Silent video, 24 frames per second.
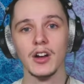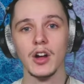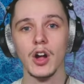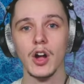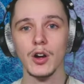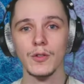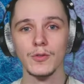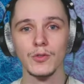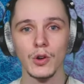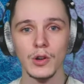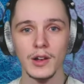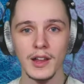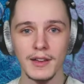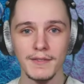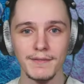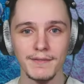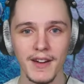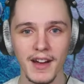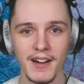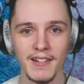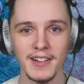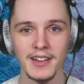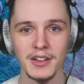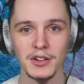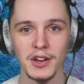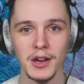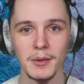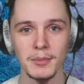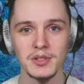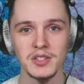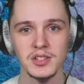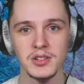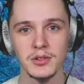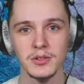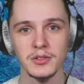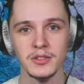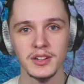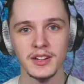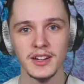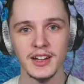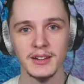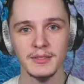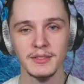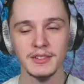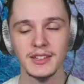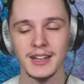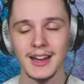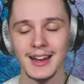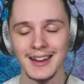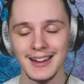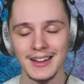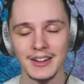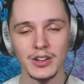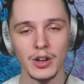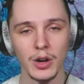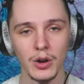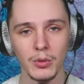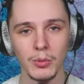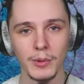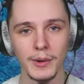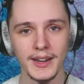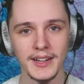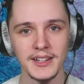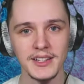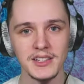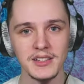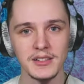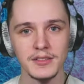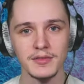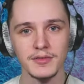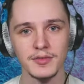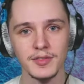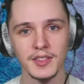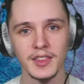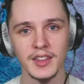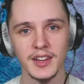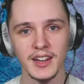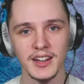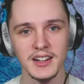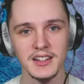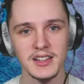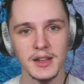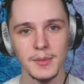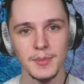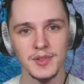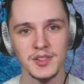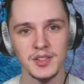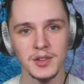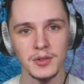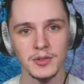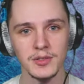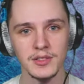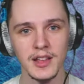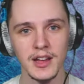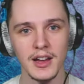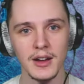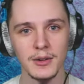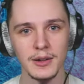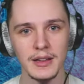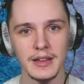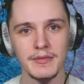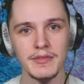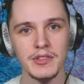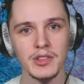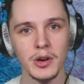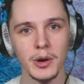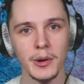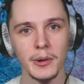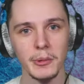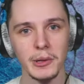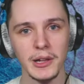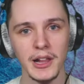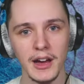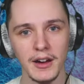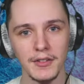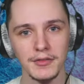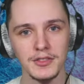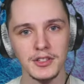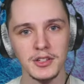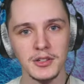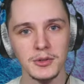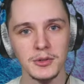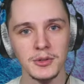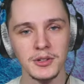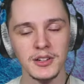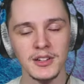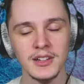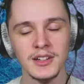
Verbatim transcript: overall a very good episode, and I cannot wait for the next episode now, even though I will have to.